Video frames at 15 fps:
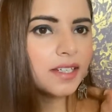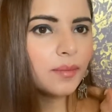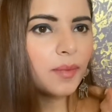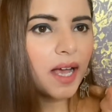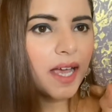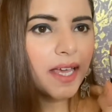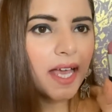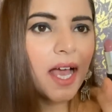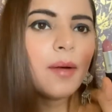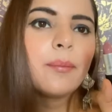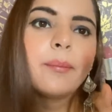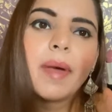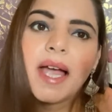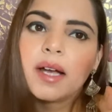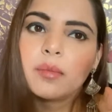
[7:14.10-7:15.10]
up, I have
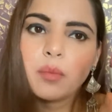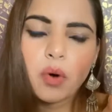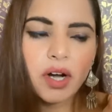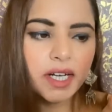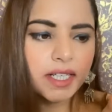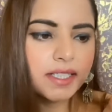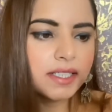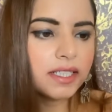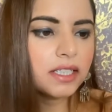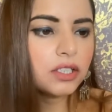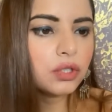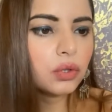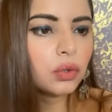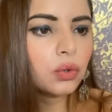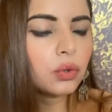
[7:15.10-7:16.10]
MAC Modesty.
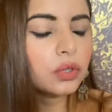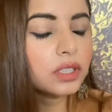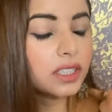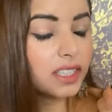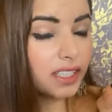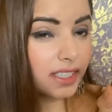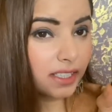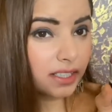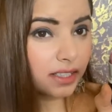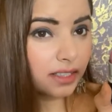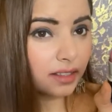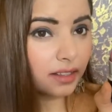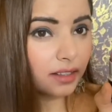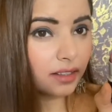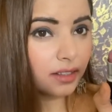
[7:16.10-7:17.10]
So this
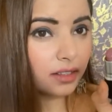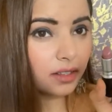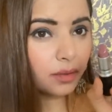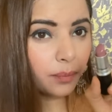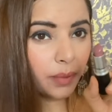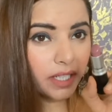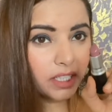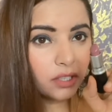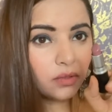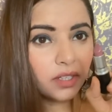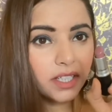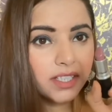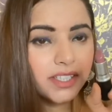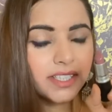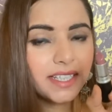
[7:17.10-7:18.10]

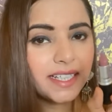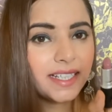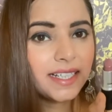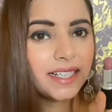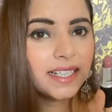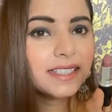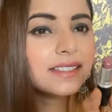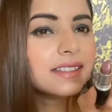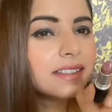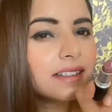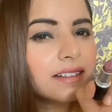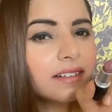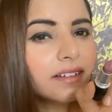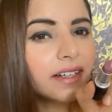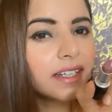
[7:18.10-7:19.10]
particular shade is little
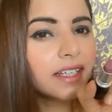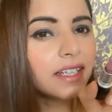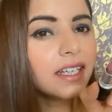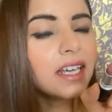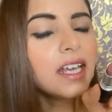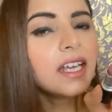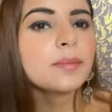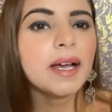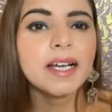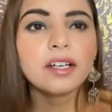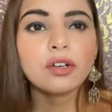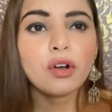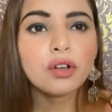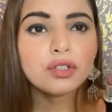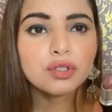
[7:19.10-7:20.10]
tricky. Might
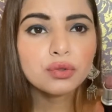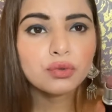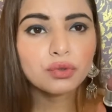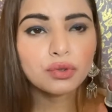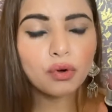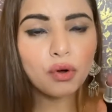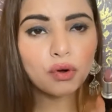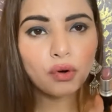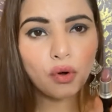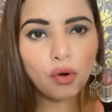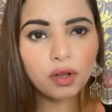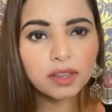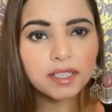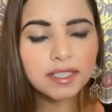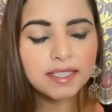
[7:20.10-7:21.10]
not suit on
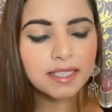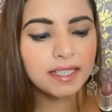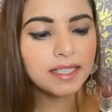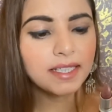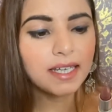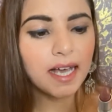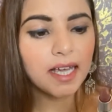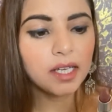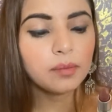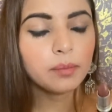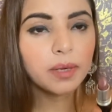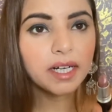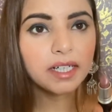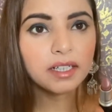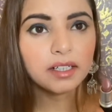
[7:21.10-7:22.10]
all the skin type,
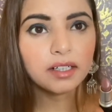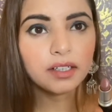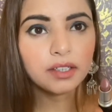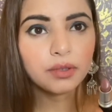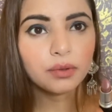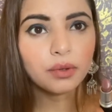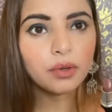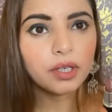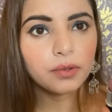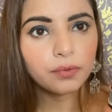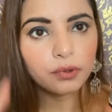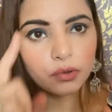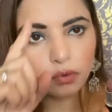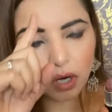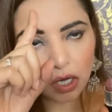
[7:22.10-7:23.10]
but you know, if
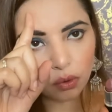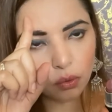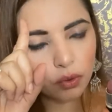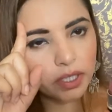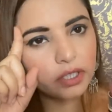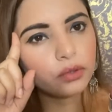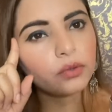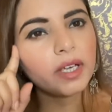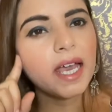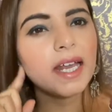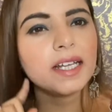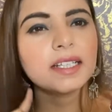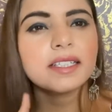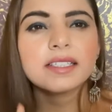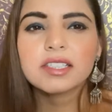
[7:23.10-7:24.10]
you are okay to
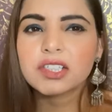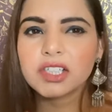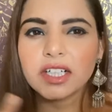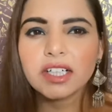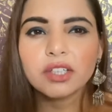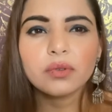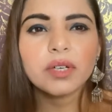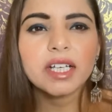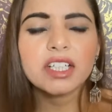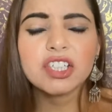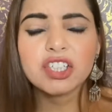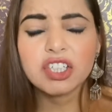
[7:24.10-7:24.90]
carry this shade, you can